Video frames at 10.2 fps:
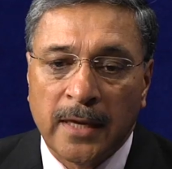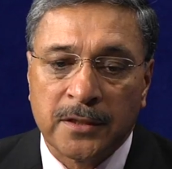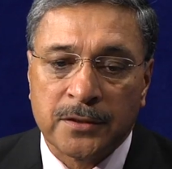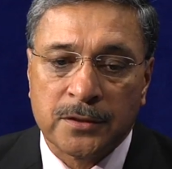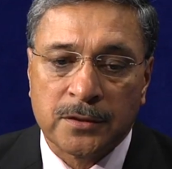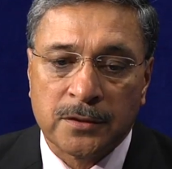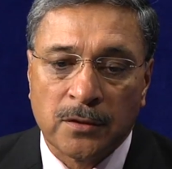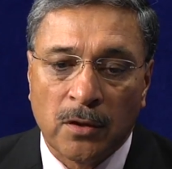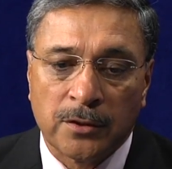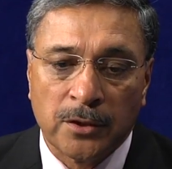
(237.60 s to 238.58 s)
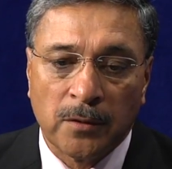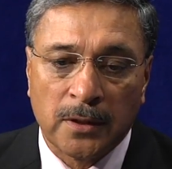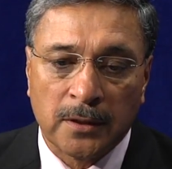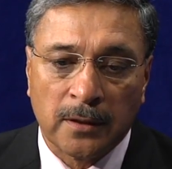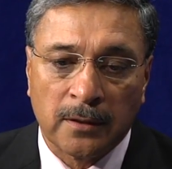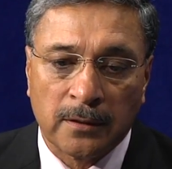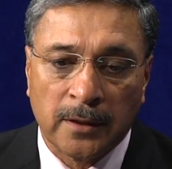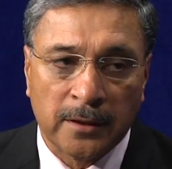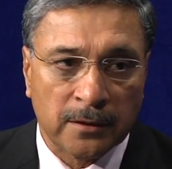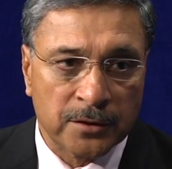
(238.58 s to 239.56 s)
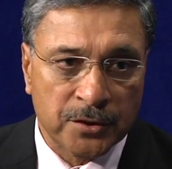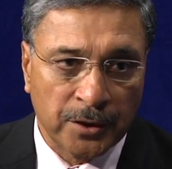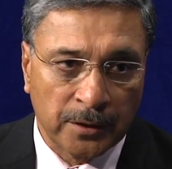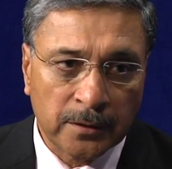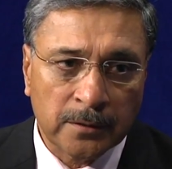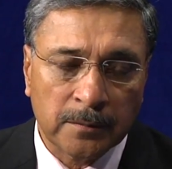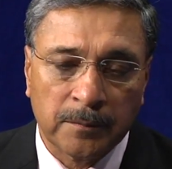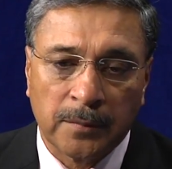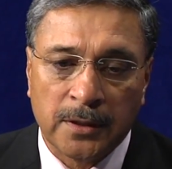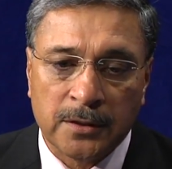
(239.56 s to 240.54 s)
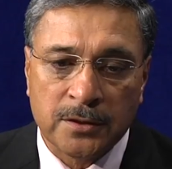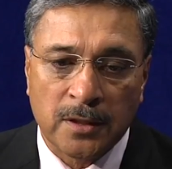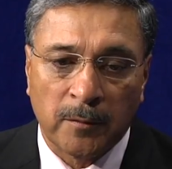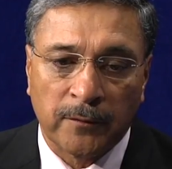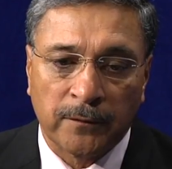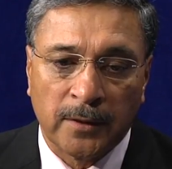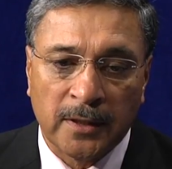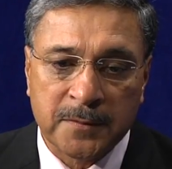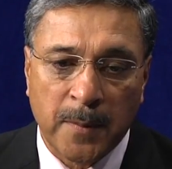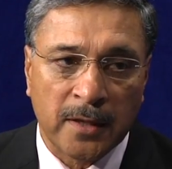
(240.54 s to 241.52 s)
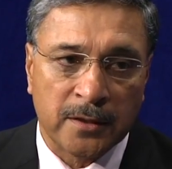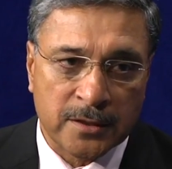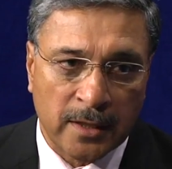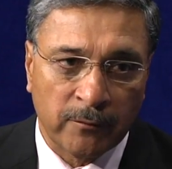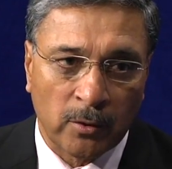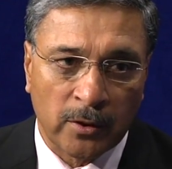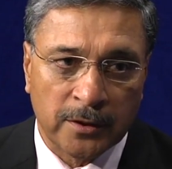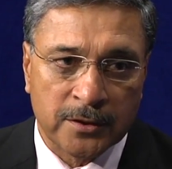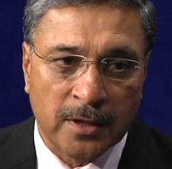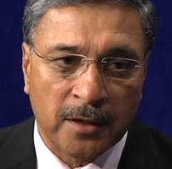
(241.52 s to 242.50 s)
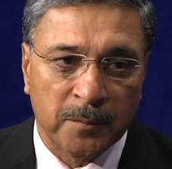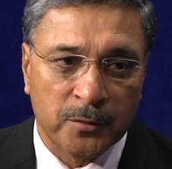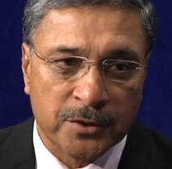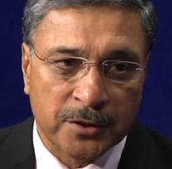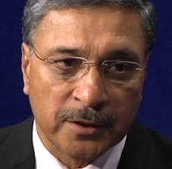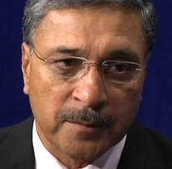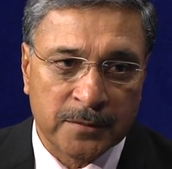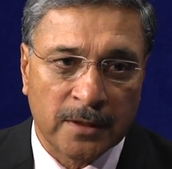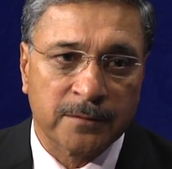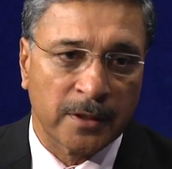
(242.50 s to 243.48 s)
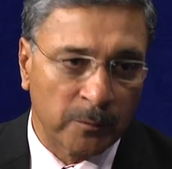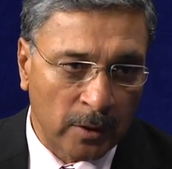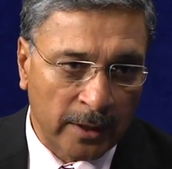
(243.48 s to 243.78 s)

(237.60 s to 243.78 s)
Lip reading: That is not due until later this year, but some of the aspirants have already started positioning themselves. They would